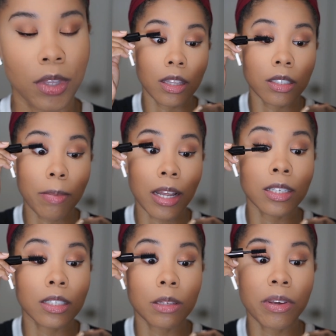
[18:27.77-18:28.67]
There's a
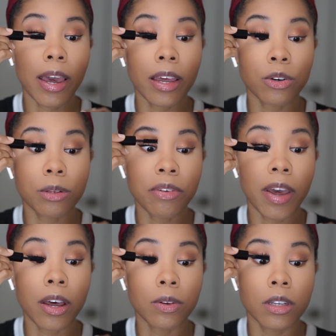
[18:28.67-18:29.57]
balance to be had or to be
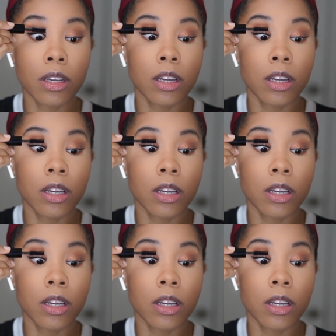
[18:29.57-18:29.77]
found.